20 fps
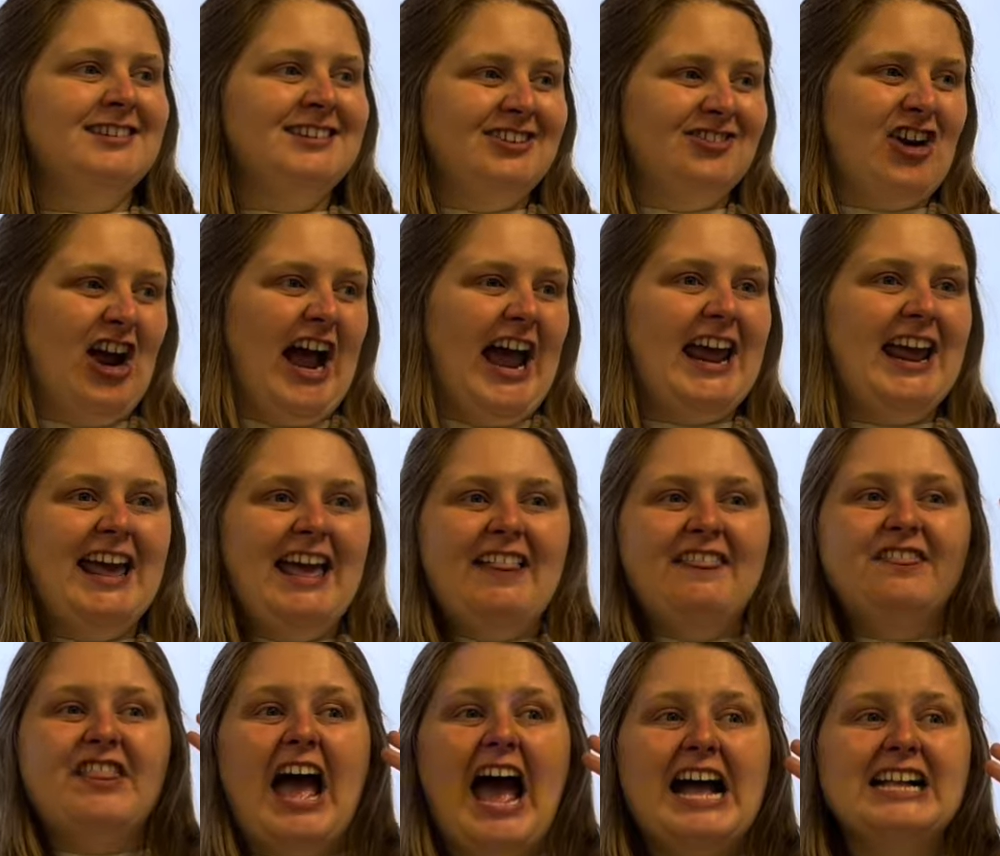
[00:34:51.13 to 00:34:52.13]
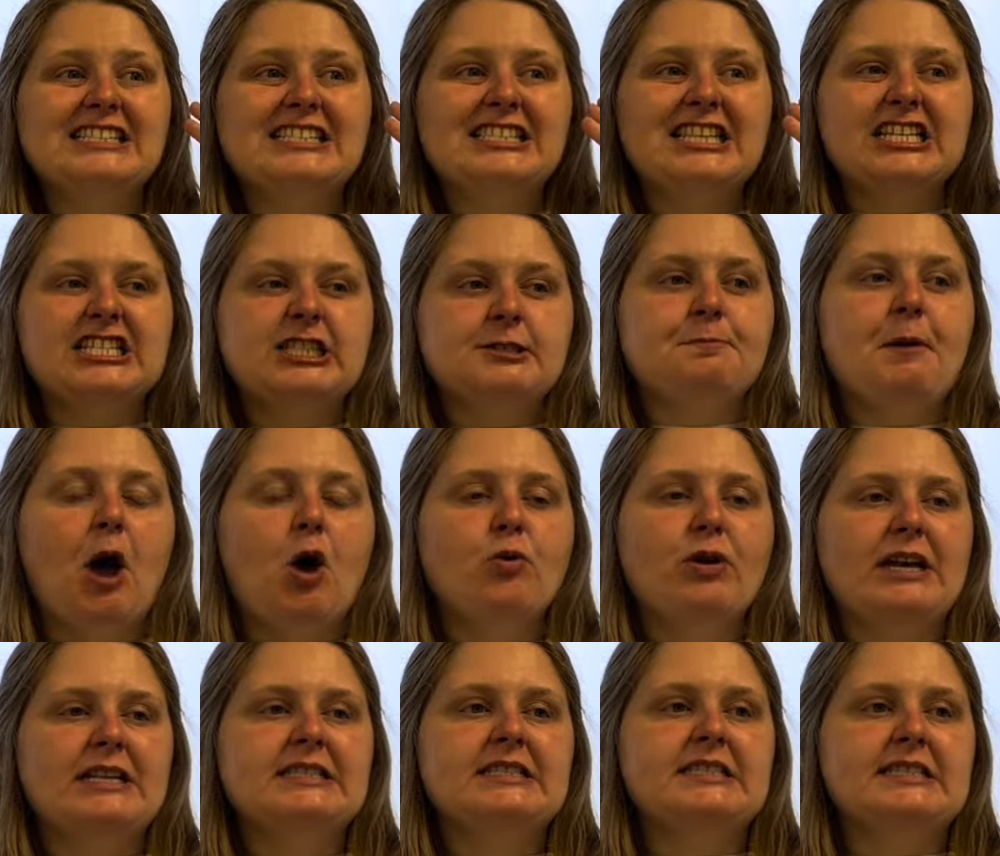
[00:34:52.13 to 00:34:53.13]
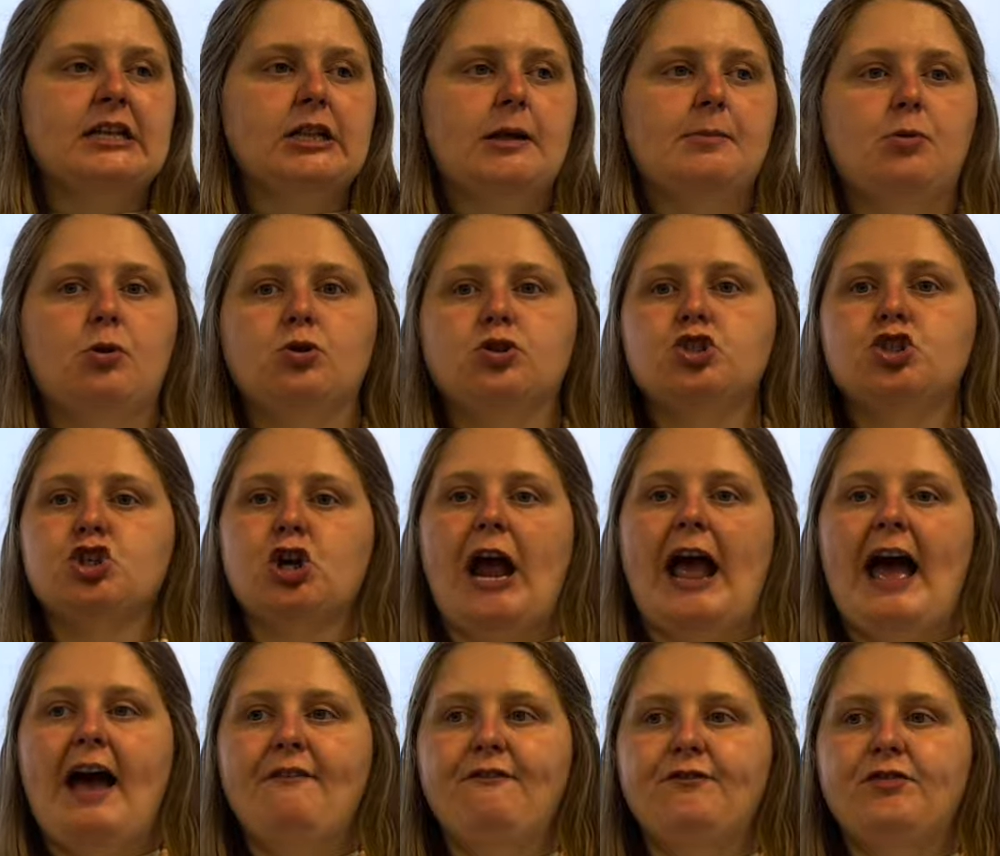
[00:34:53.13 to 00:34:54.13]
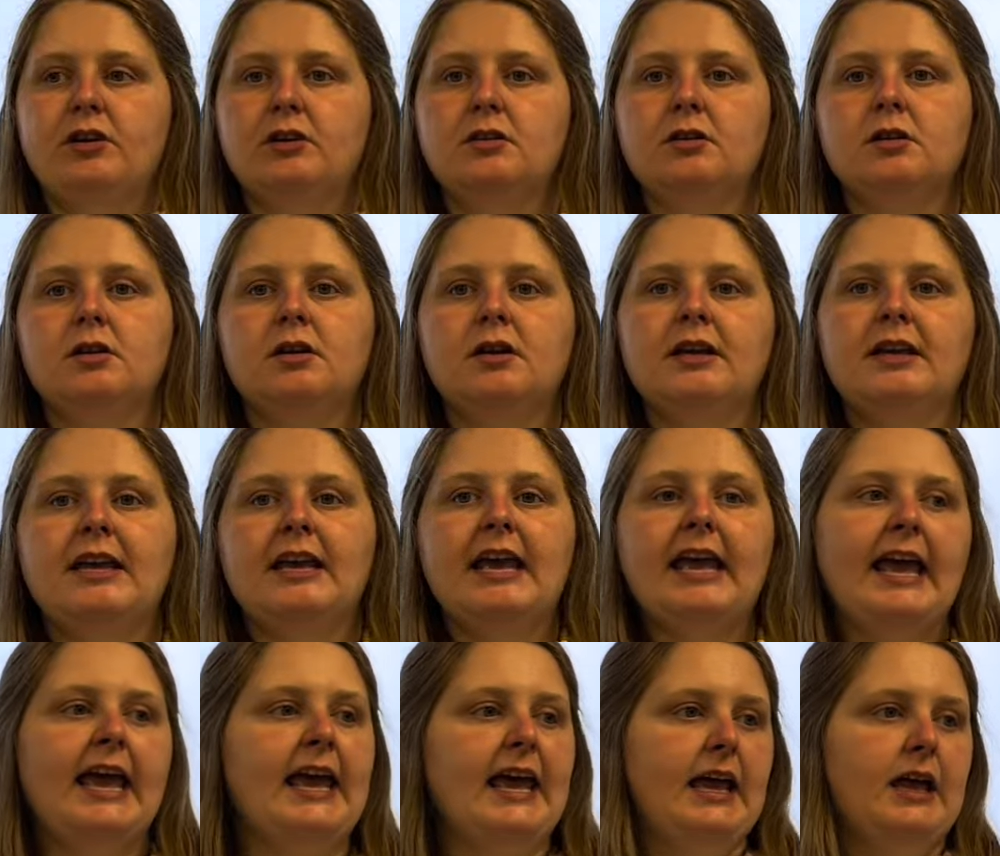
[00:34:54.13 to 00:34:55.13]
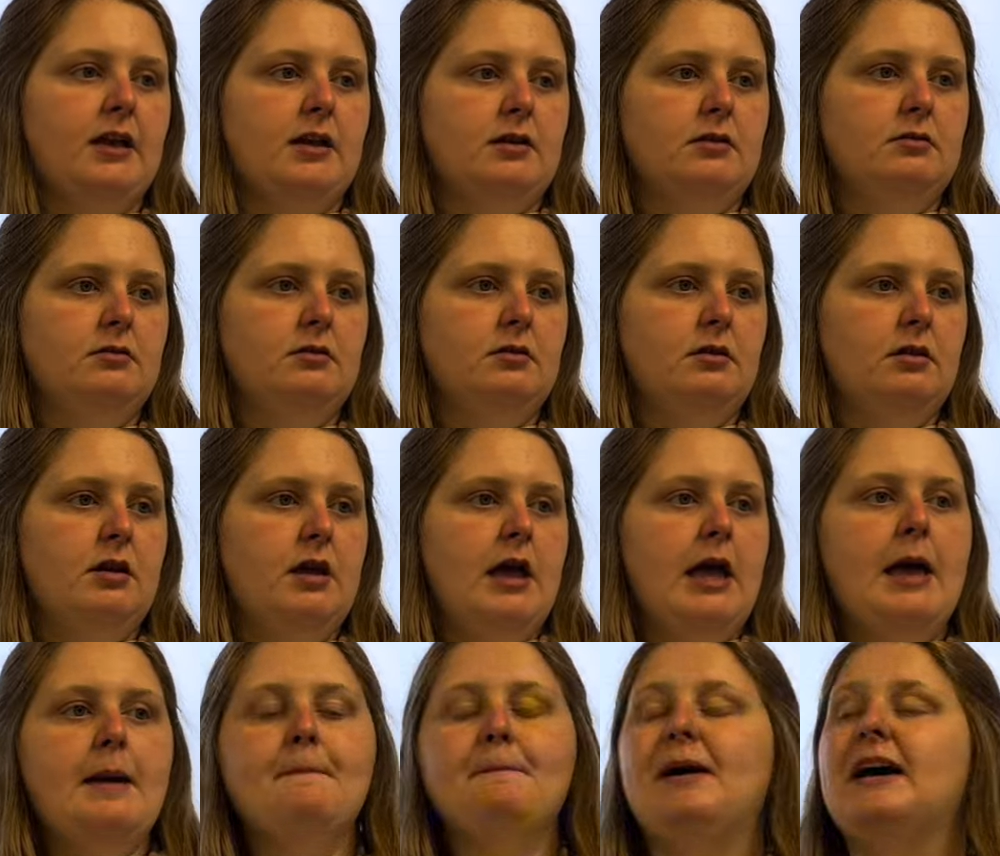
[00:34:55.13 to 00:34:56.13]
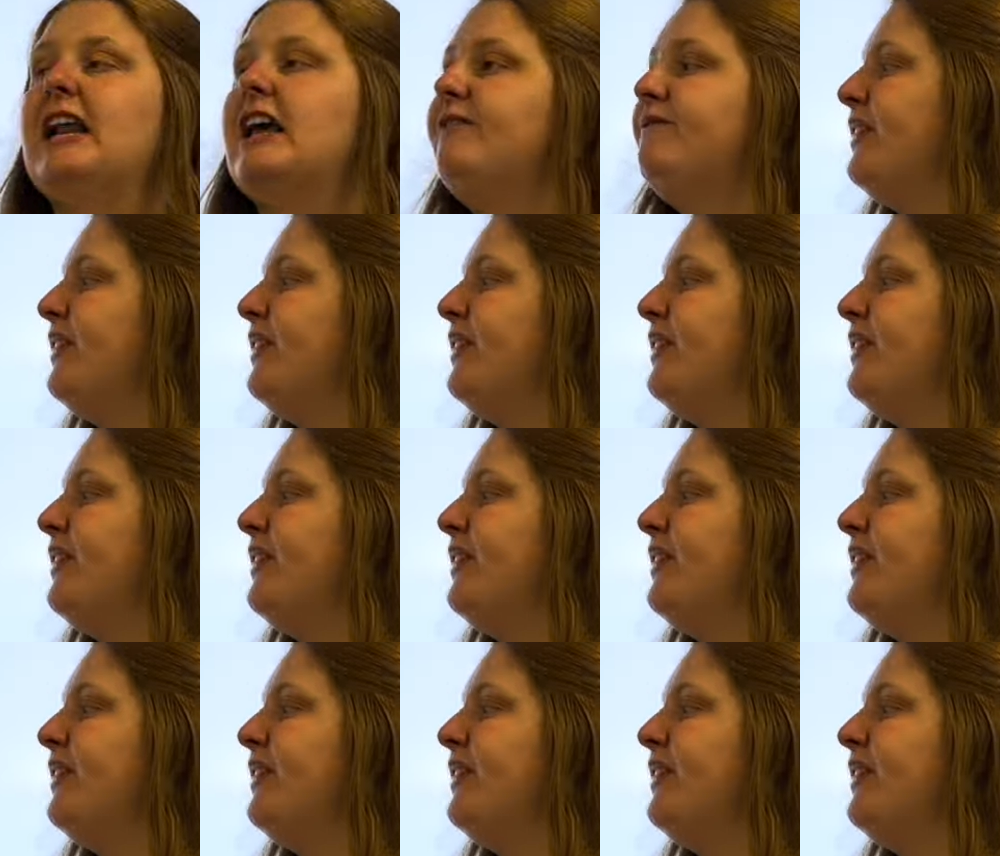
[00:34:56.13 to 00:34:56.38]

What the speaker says: right? That's the spoken syllable, traf-ic. But if